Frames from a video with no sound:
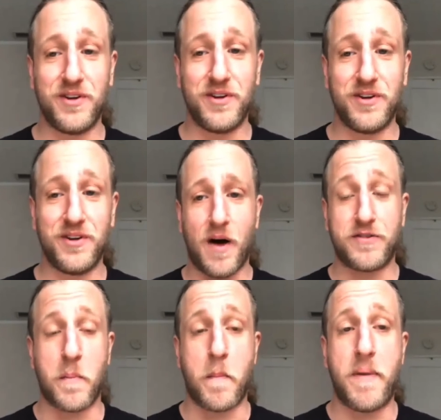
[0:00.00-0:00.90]
You know, I
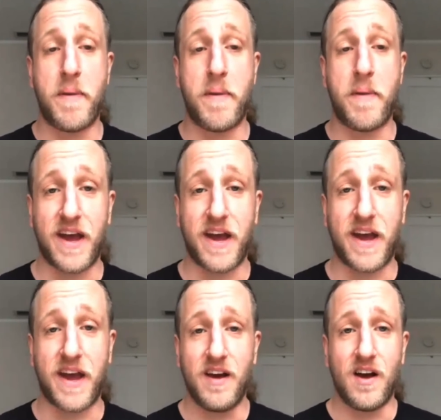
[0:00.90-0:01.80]
was a big fan
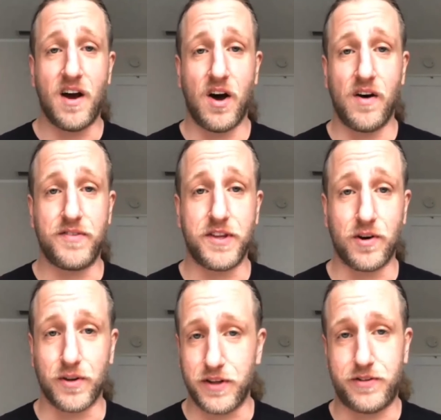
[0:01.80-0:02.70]
of the
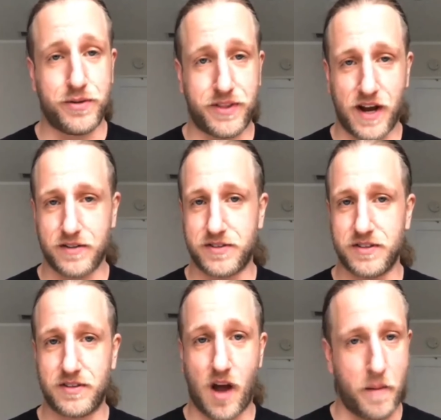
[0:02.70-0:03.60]
early
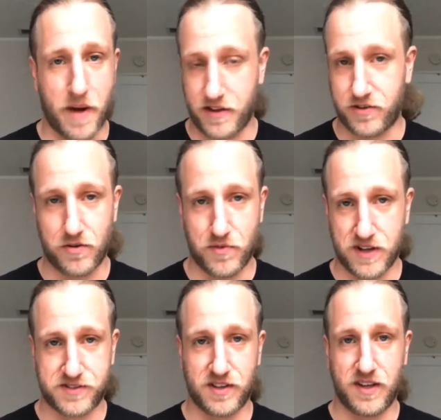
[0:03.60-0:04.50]
2000 Combat Zone
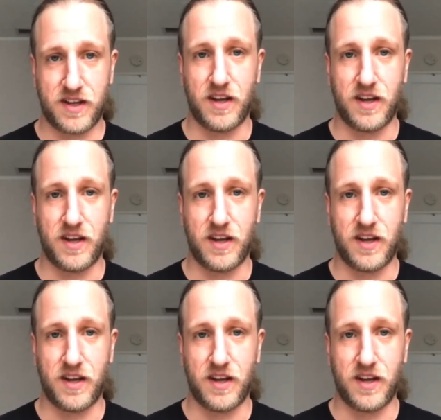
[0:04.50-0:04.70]
Wrestling,